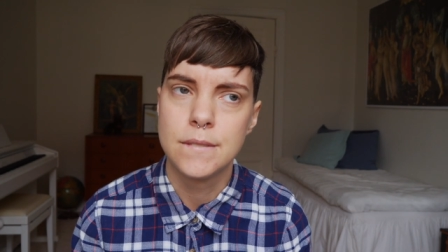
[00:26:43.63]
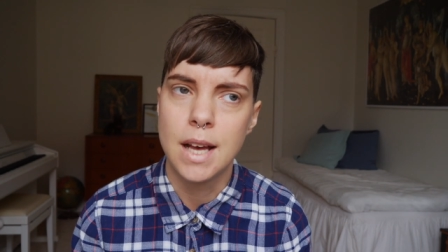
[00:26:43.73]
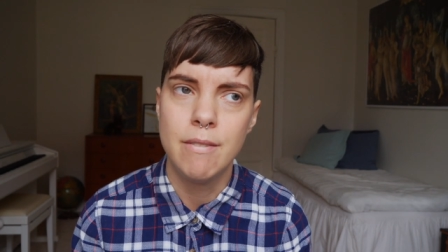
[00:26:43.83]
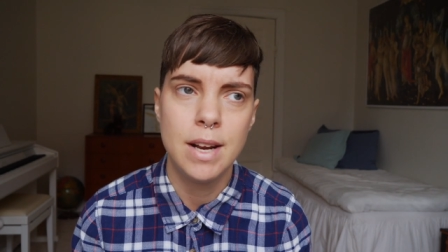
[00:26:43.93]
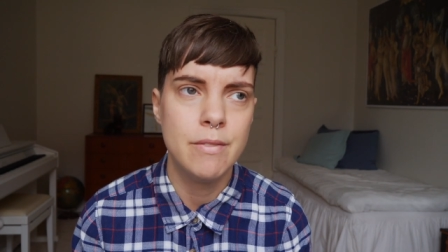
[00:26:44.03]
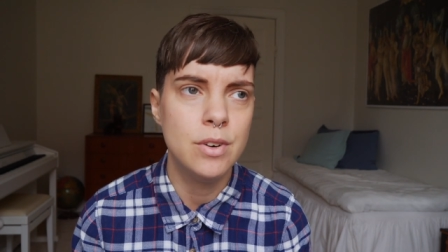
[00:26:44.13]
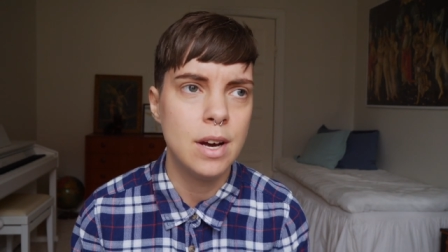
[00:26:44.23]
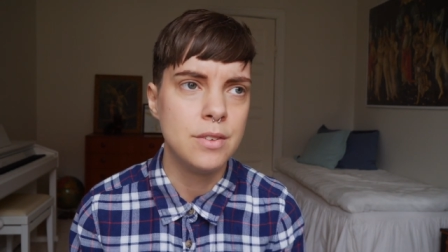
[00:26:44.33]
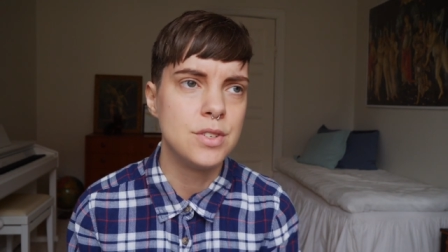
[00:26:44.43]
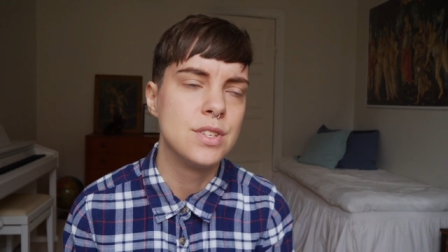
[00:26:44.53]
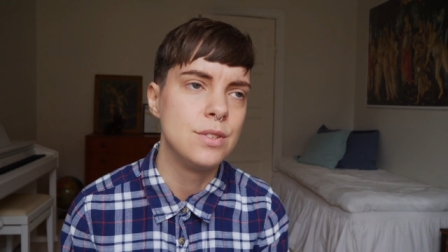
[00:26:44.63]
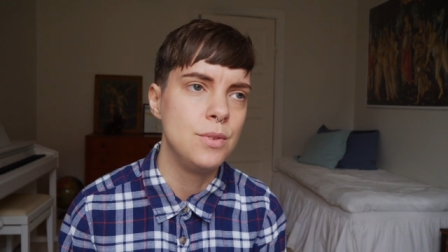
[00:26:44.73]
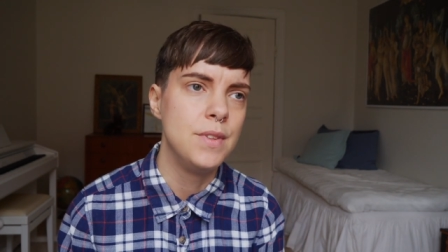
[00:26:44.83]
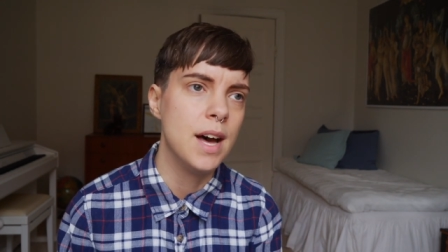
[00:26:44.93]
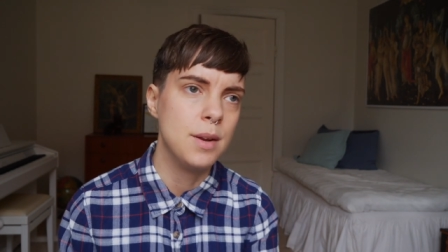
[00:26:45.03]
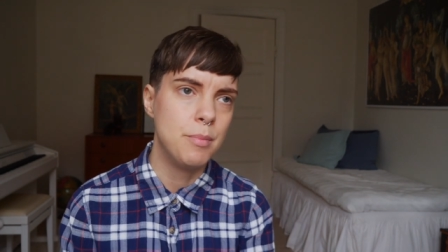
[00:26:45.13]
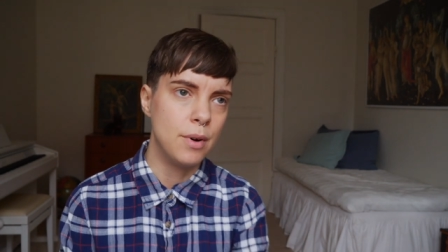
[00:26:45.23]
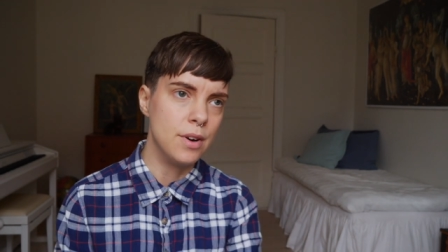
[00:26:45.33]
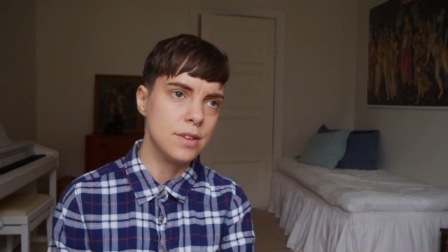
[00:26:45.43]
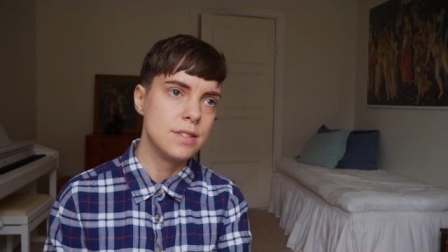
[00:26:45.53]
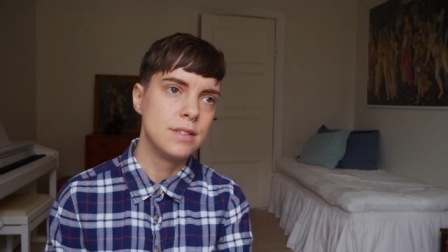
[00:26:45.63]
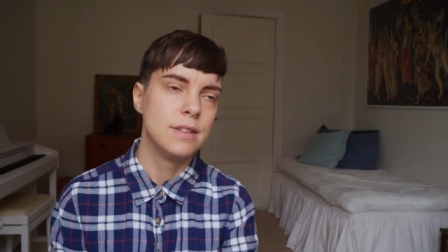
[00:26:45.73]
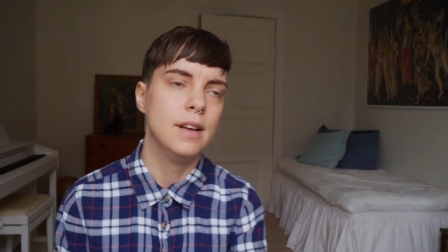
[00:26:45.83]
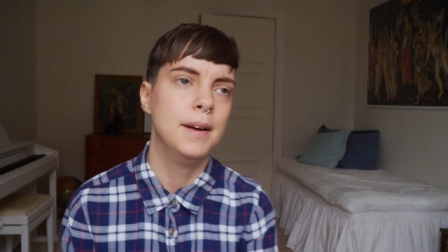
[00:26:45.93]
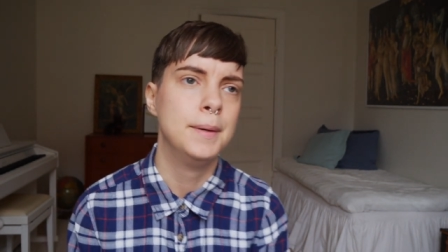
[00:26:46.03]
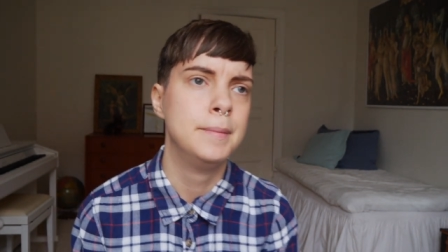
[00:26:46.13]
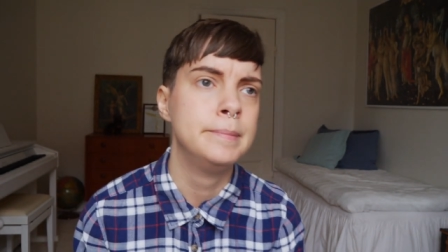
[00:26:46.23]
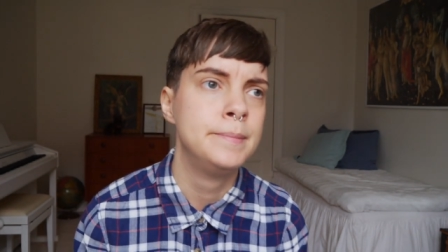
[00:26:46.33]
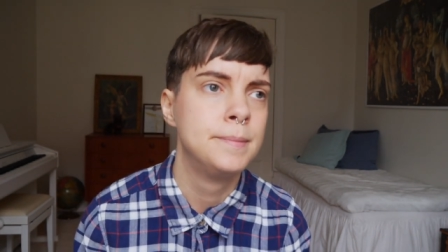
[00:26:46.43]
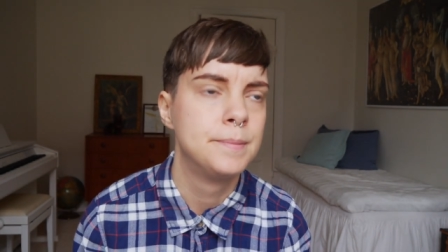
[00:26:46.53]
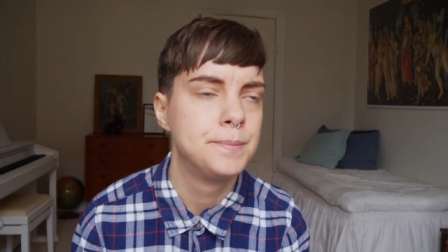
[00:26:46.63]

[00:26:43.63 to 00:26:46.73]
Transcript: I've never understood that part. Um,